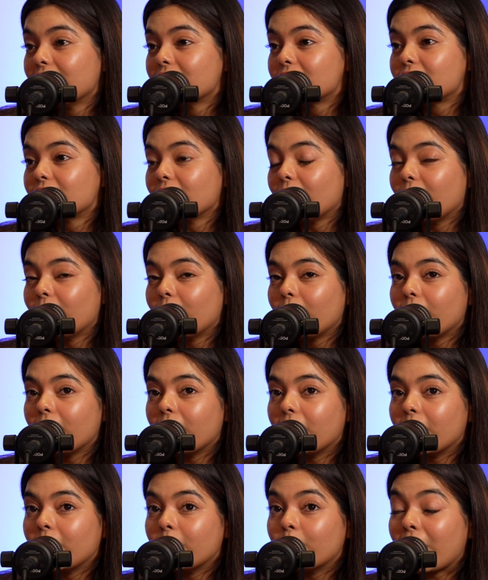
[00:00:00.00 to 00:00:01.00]
So
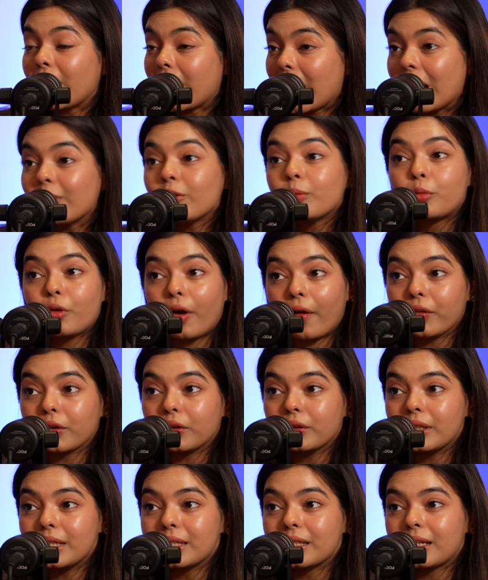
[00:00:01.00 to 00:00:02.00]
I have a
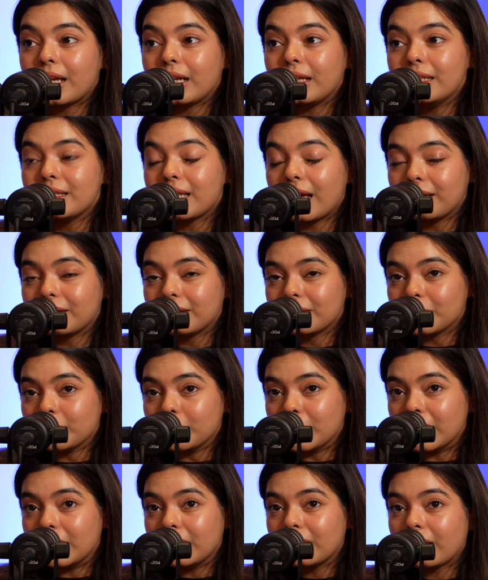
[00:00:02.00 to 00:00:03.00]
brother. He's elder to
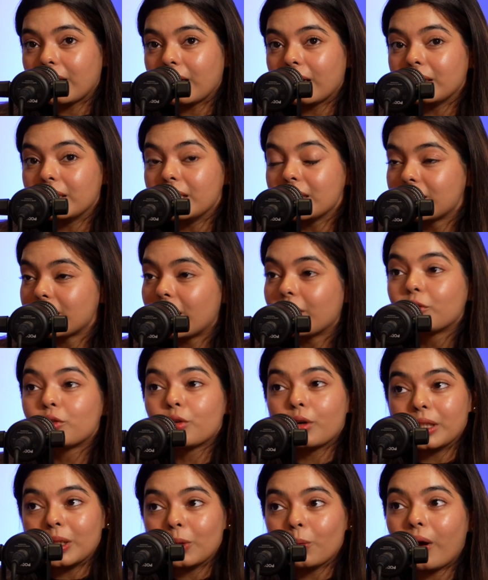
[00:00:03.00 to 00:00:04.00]
me, and he's done
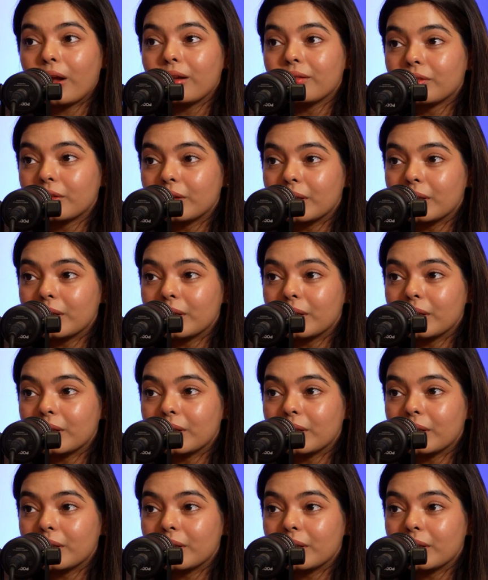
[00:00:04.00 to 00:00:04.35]
really well for